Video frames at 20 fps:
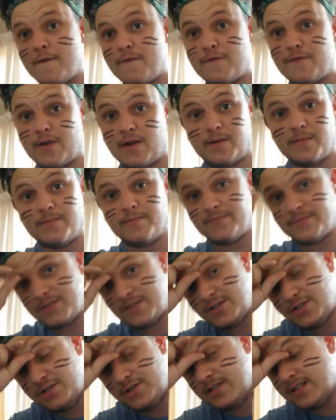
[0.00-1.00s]
from
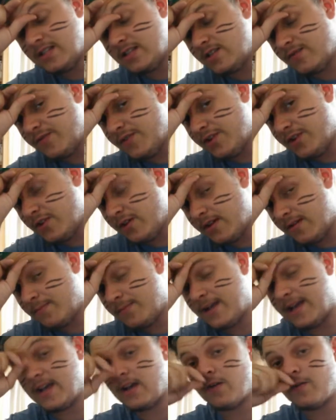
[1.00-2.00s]
shooting this video and
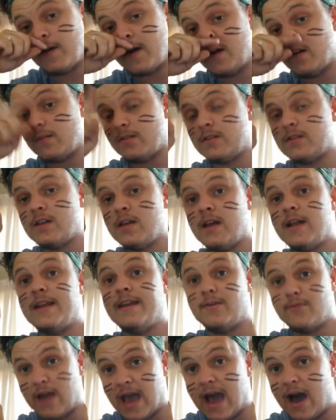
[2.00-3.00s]
playing around
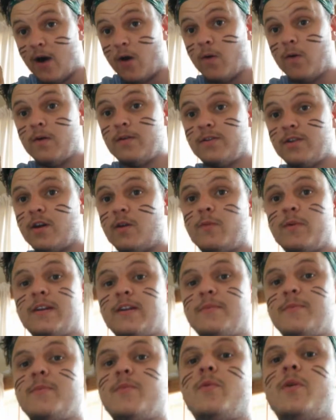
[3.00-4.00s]
now, not when
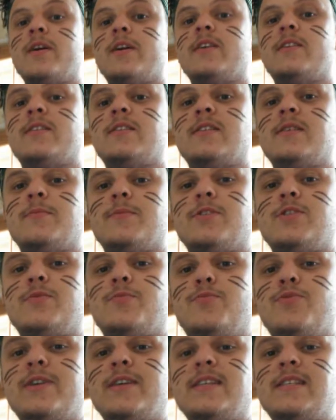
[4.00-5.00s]
I've been working on this thing, but you
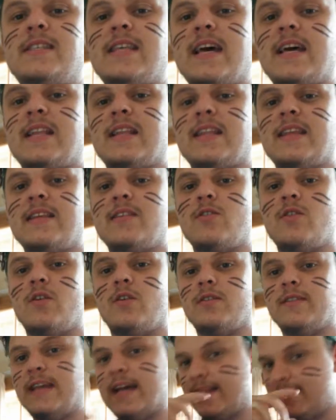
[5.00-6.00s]
press that and then you
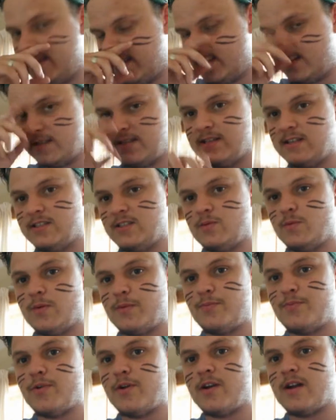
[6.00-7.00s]
hold that and then it tells you
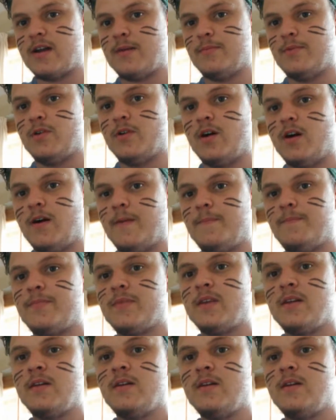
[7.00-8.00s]
what program you are.
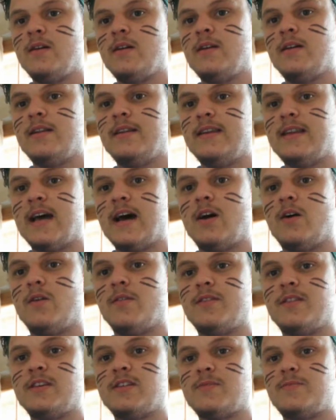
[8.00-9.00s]

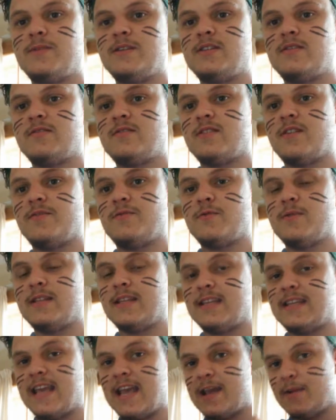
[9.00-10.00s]
Now there's a piece of software
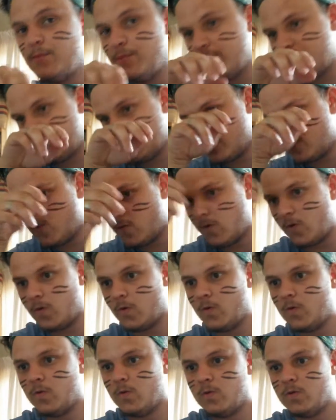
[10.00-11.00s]
that came with it
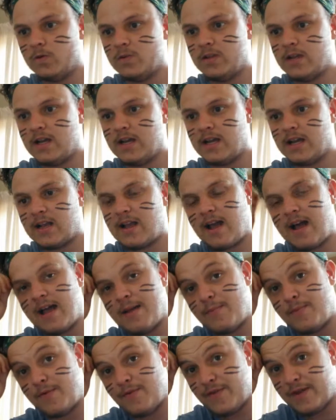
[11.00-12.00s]
called
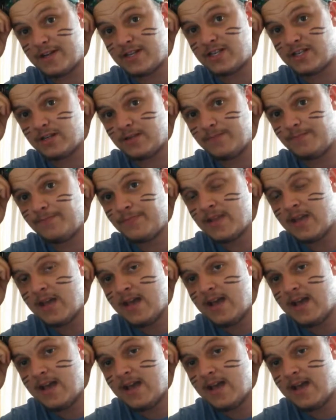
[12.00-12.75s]
Akai Professional,